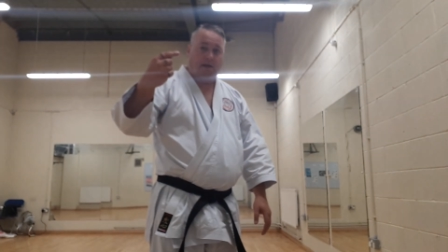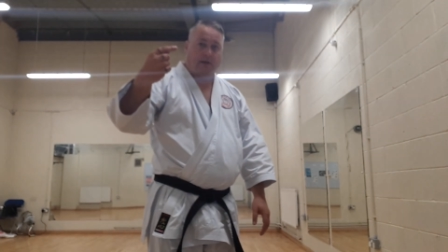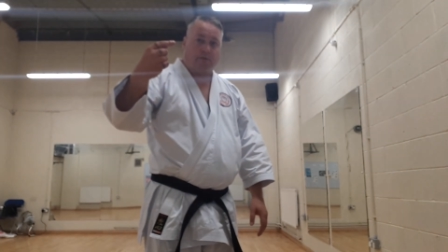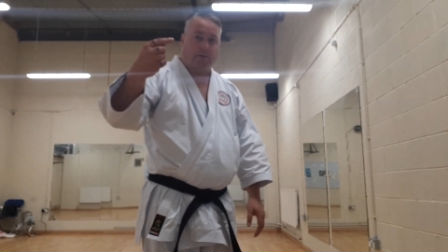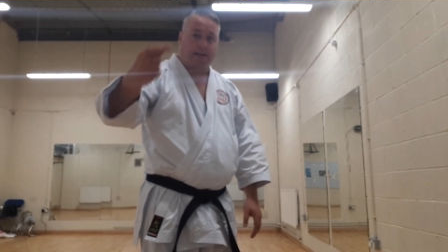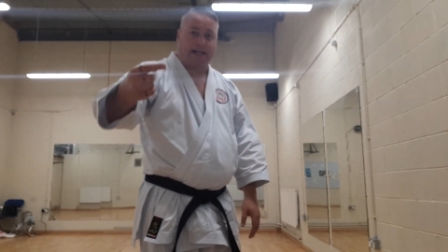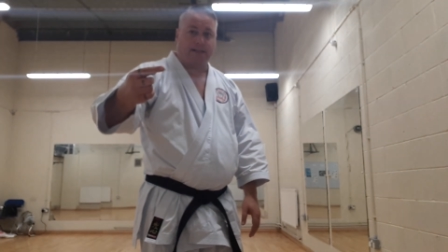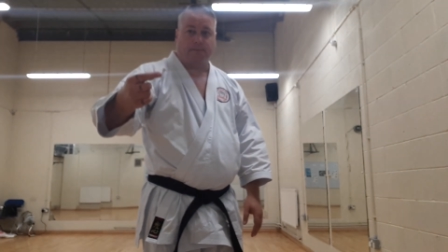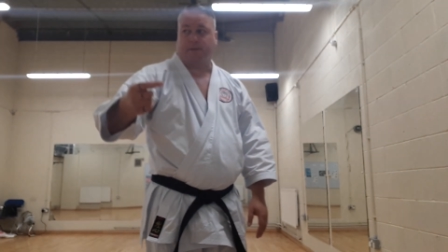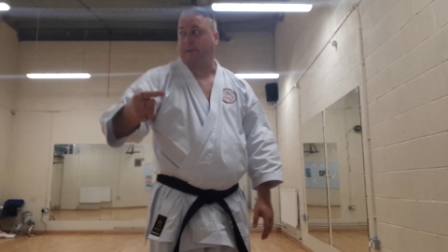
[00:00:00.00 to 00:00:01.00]
From a kata
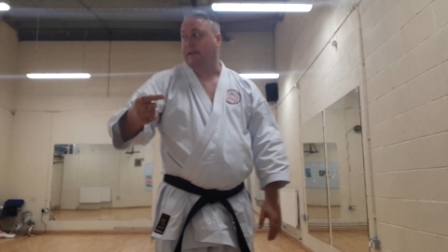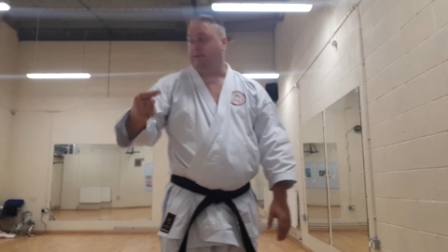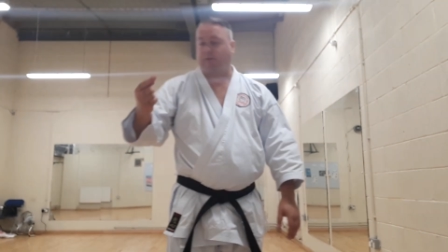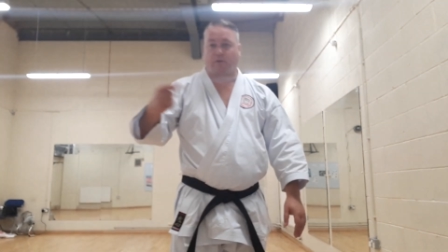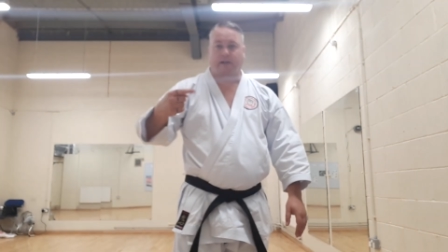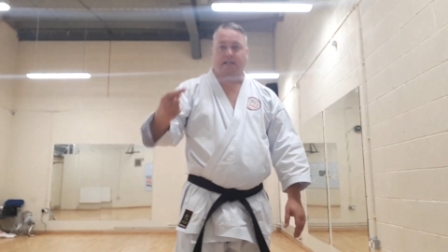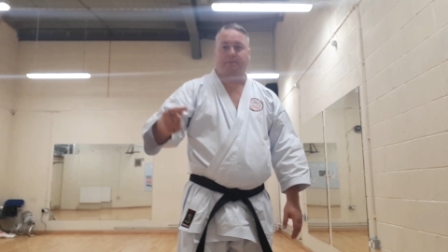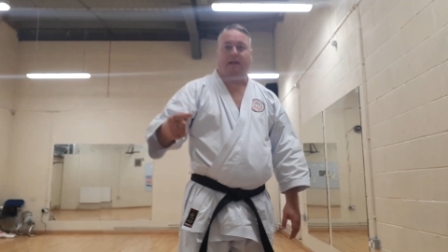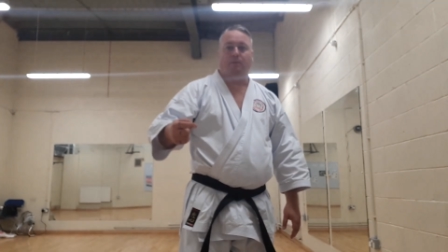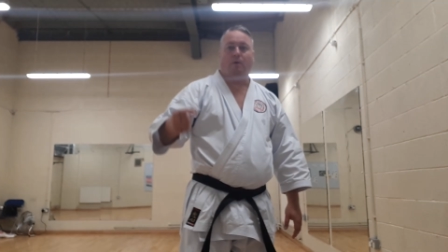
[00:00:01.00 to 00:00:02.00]
perspective, I already
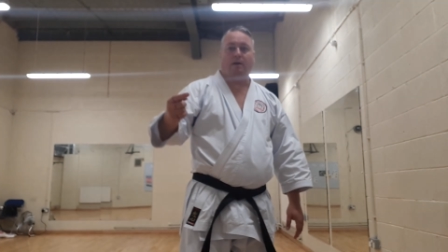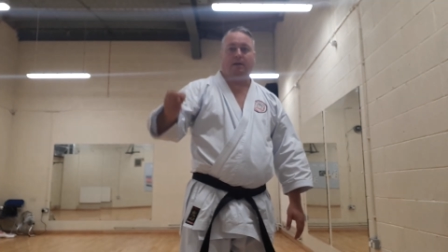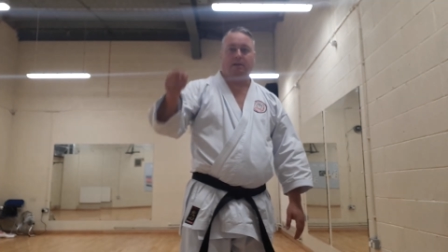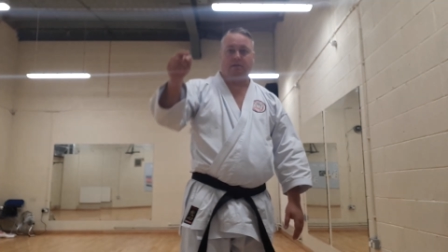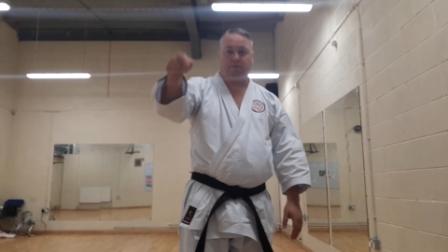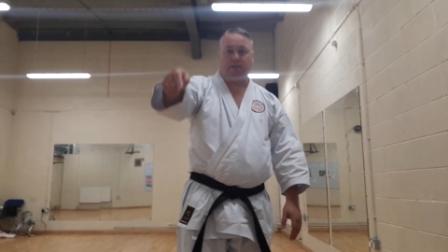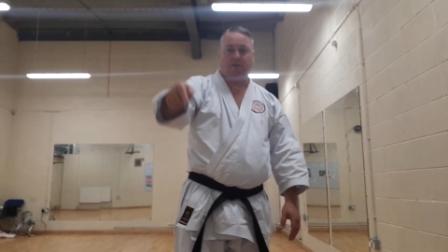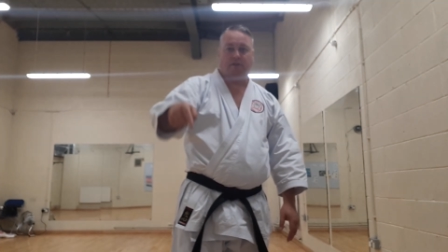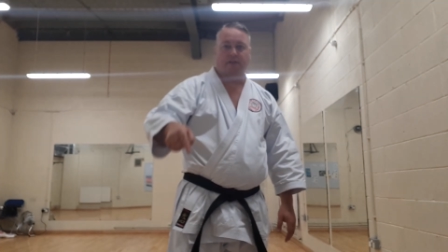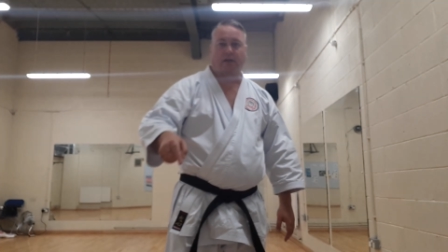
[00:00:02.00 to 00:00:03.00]
explained why, to finish
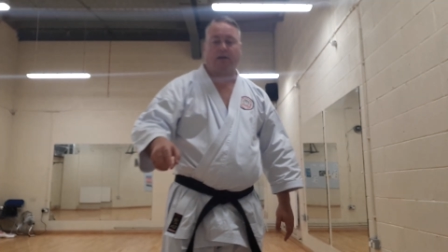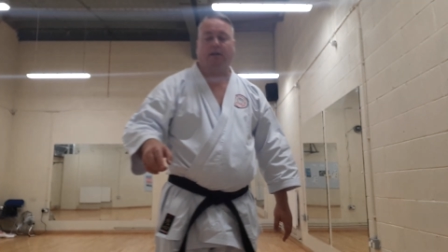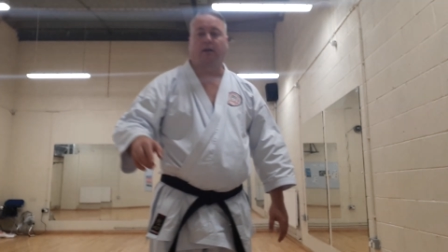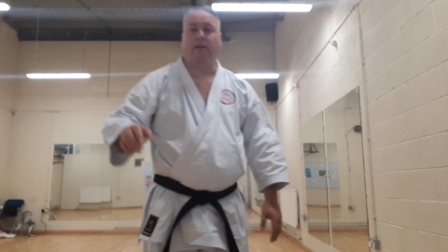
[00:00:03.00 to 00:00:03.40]
on your start line.